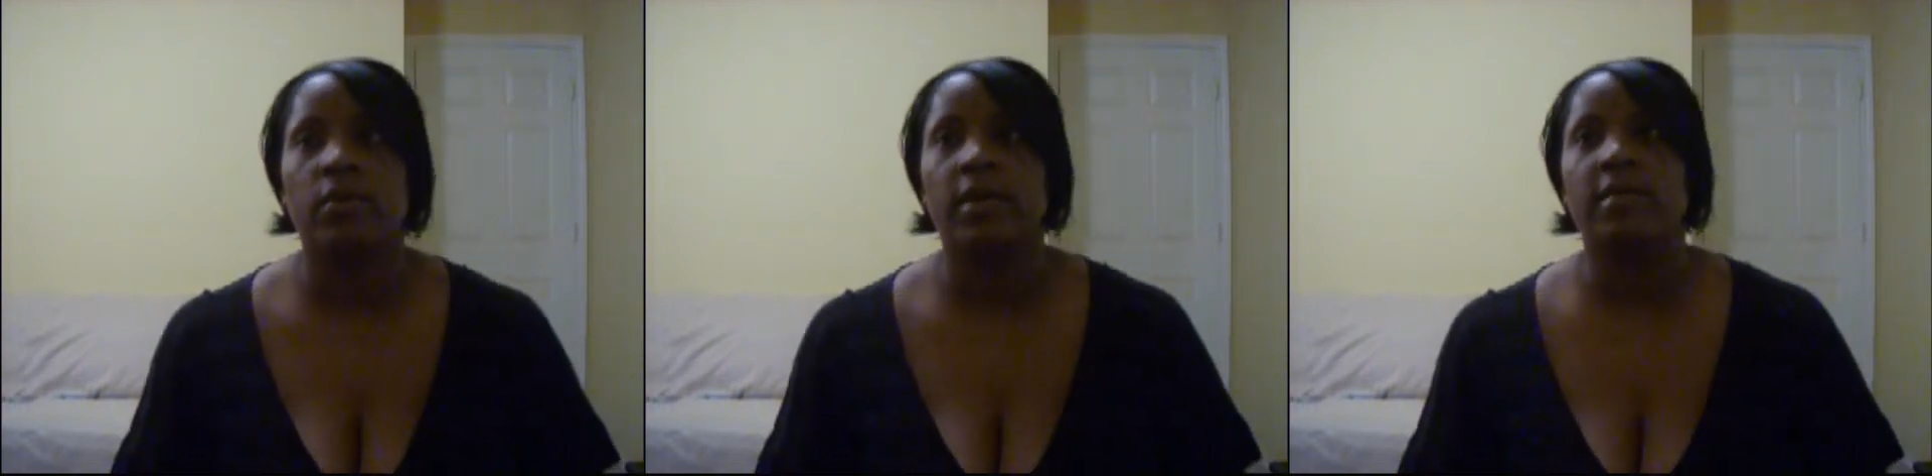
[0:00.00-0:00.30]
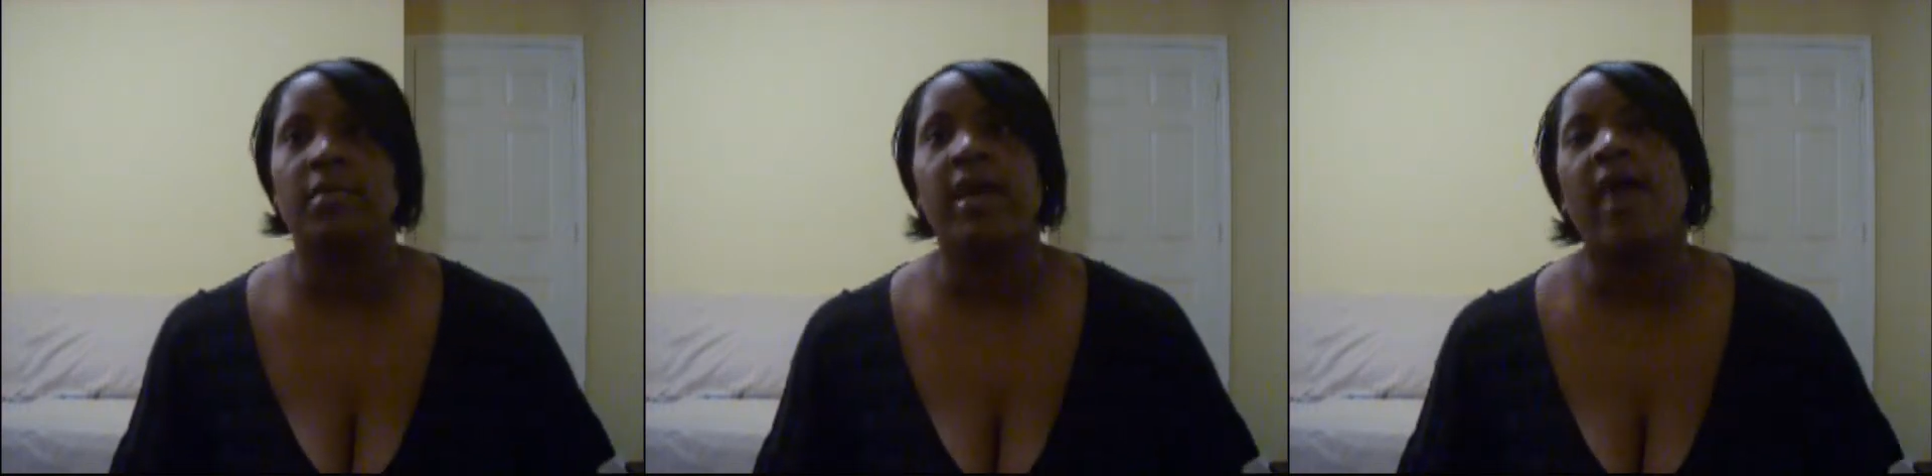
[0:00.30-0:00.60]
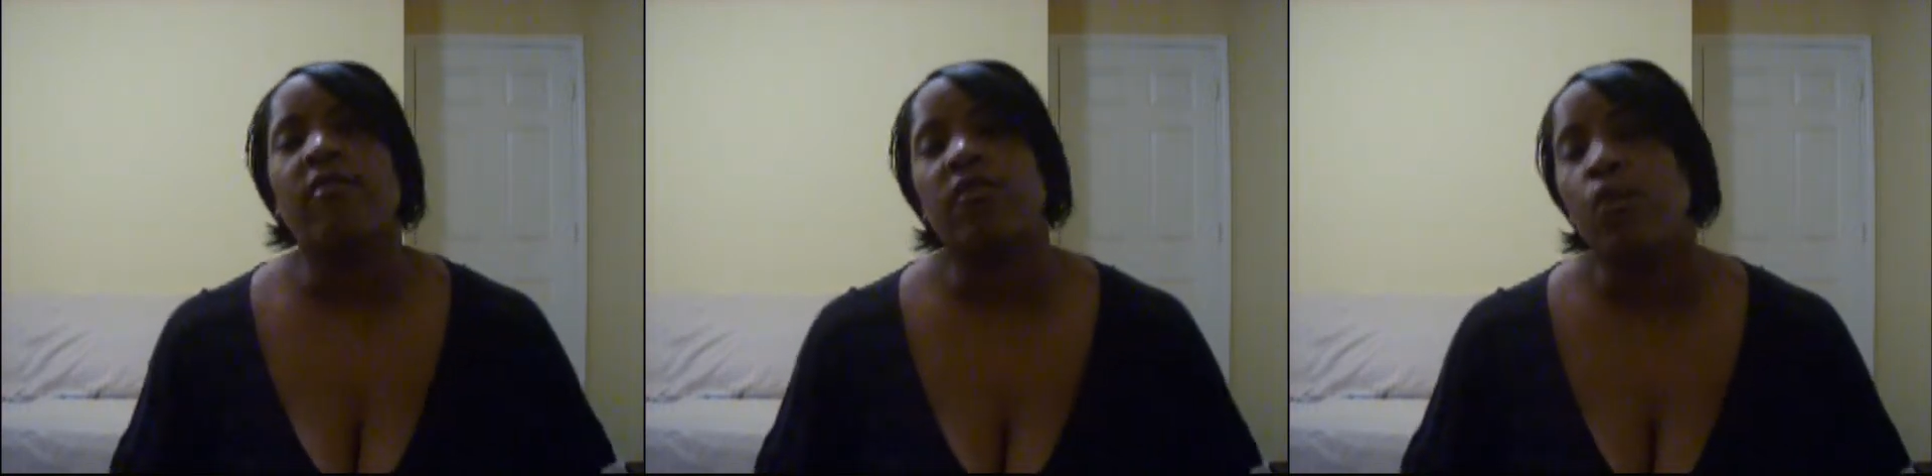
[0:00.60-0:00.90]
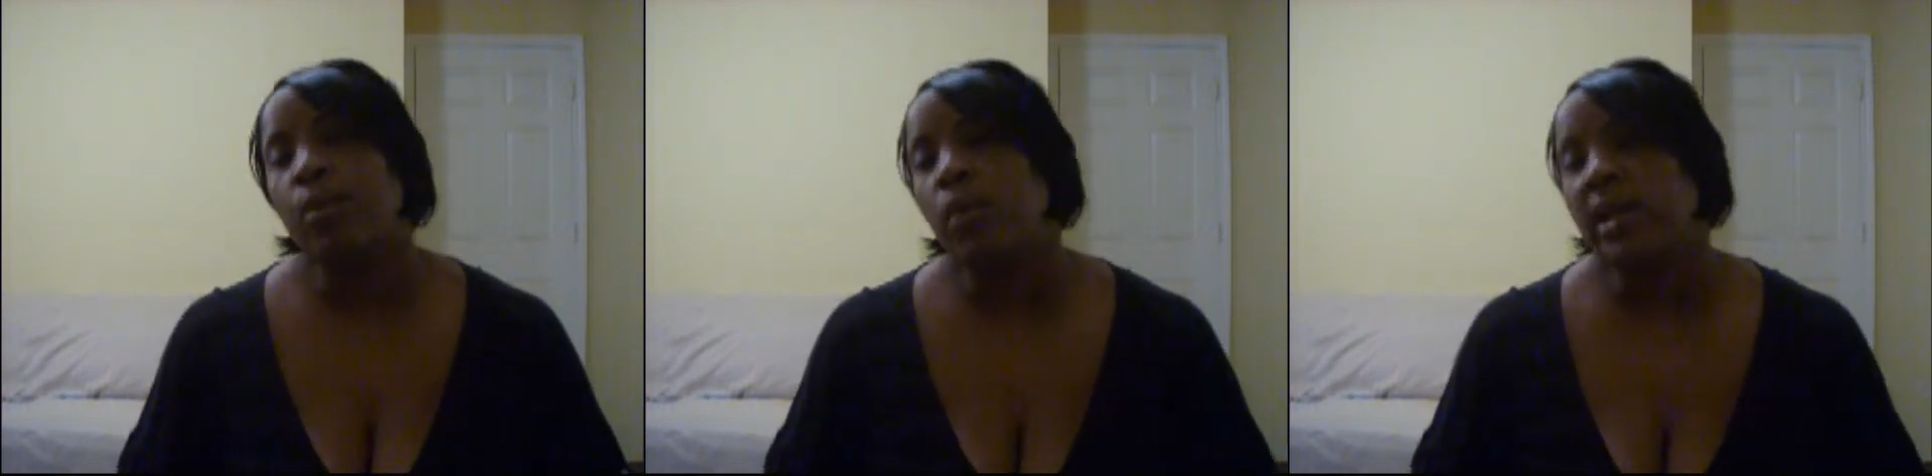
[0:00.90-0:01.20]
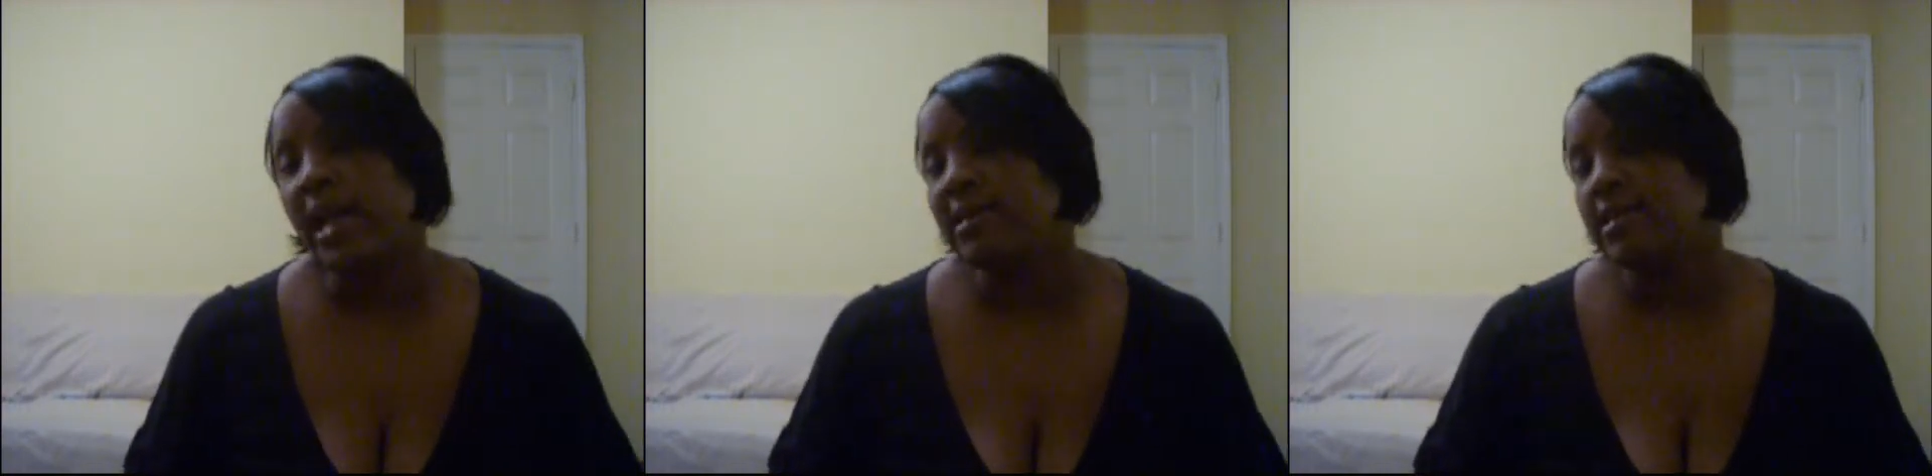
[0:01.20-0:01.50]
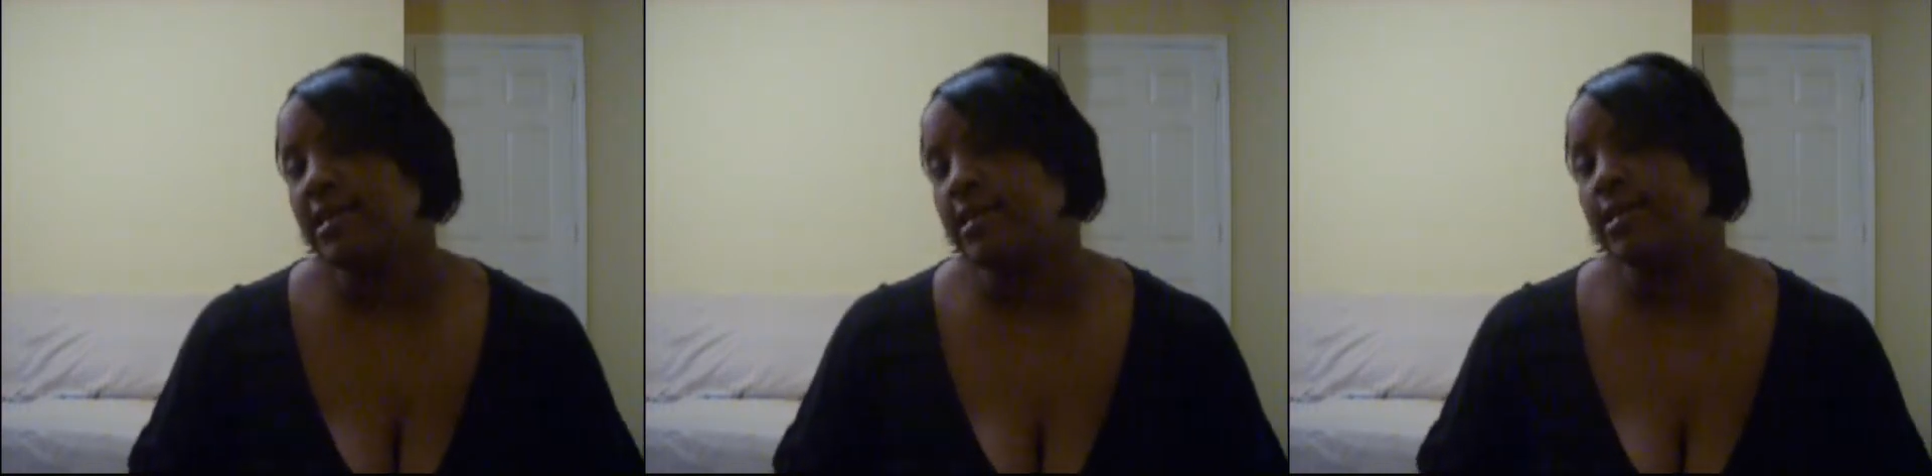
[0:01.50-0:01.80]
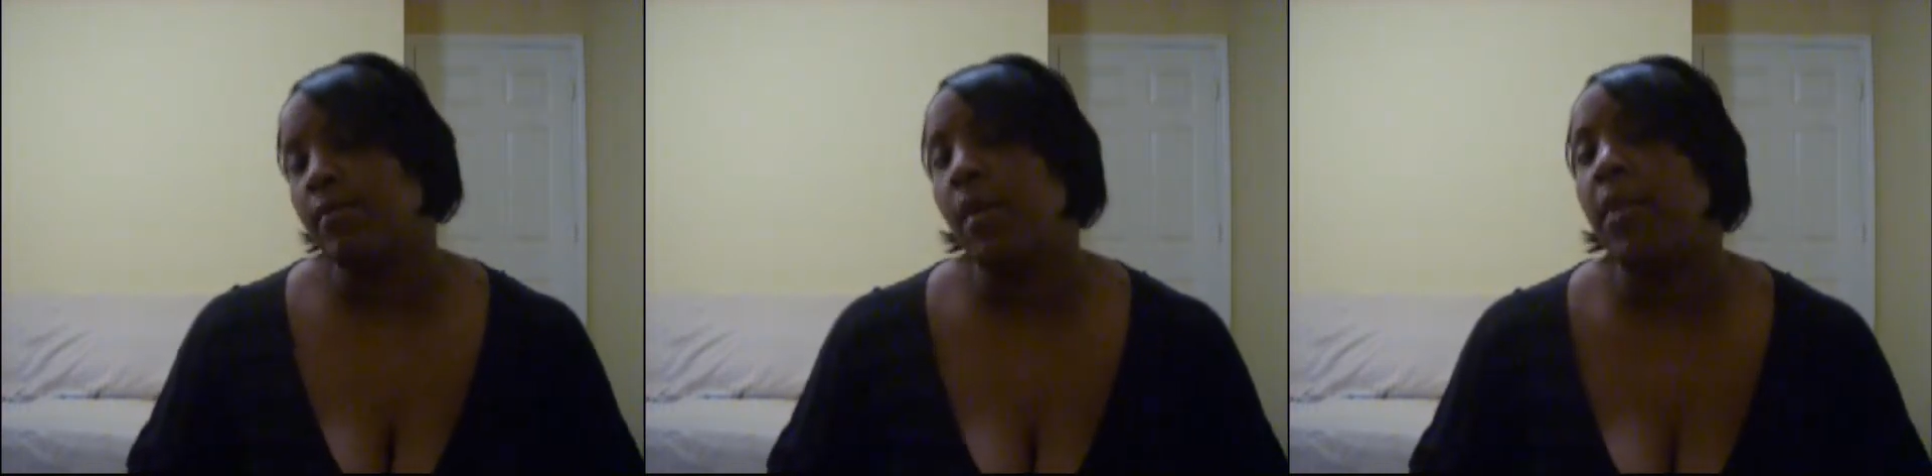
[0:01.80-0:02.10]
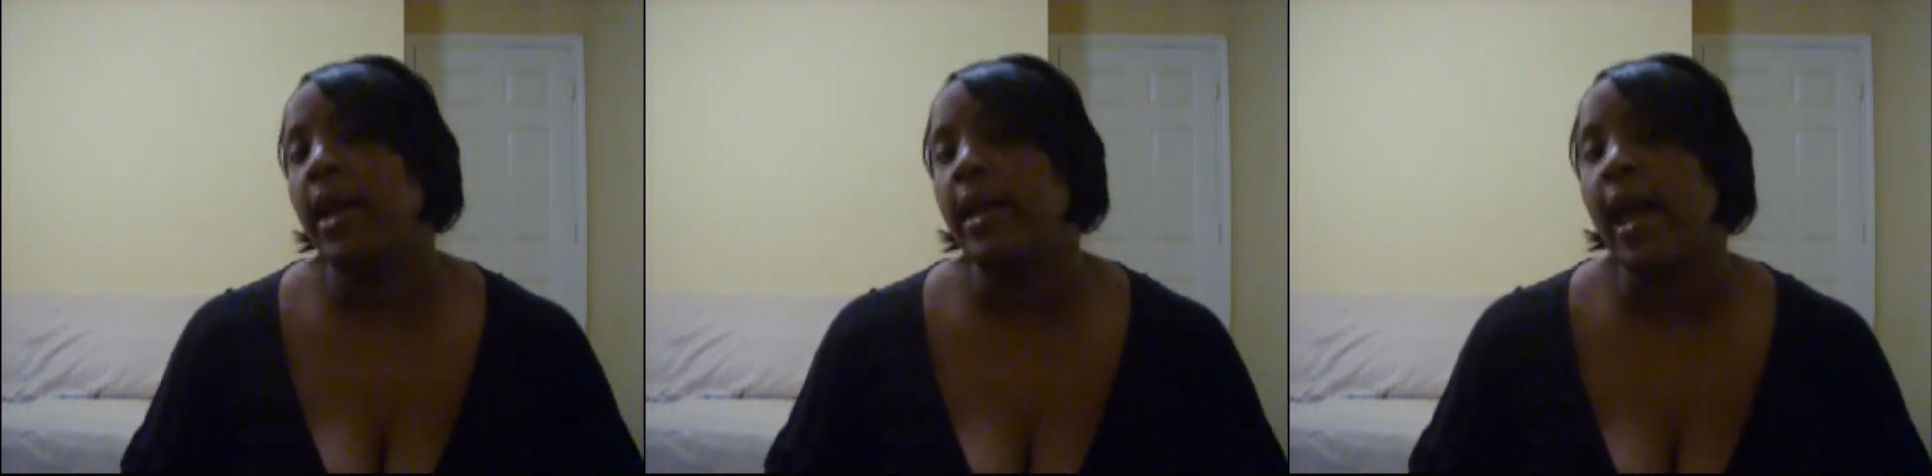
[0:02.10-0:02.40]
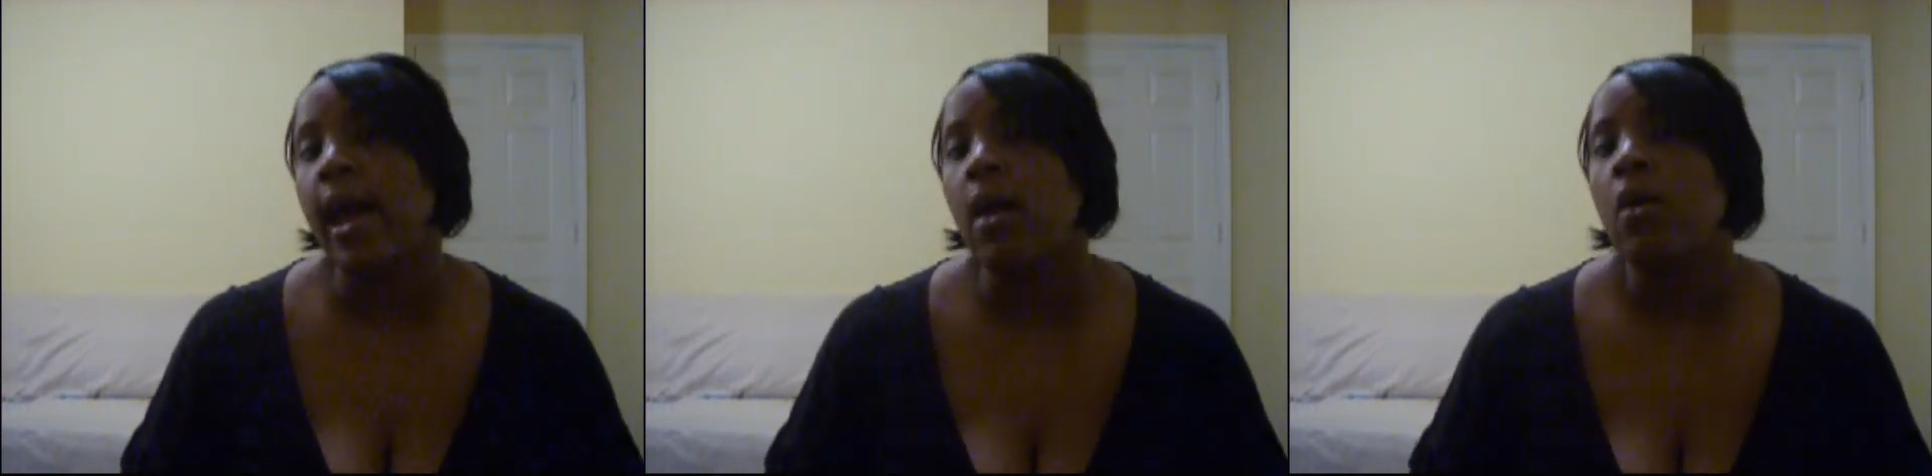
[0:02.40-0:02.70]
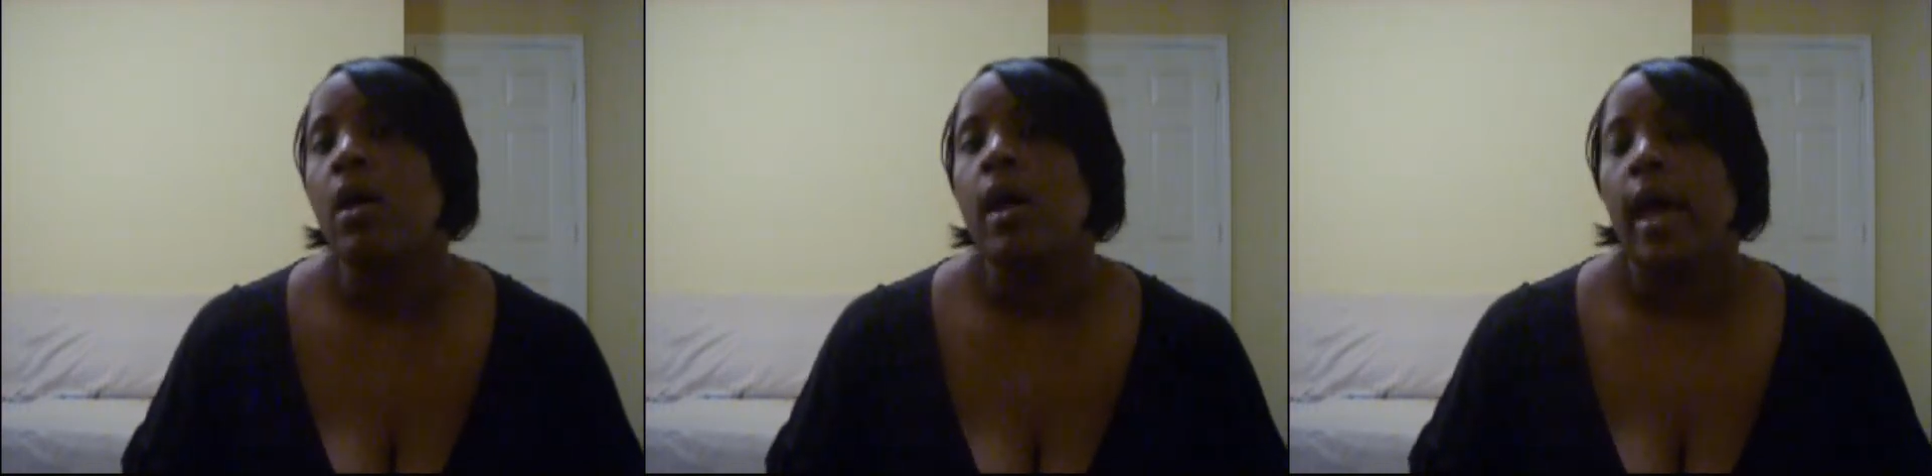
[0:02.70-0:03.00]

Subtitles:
with me having 4.8 cc's in my band now,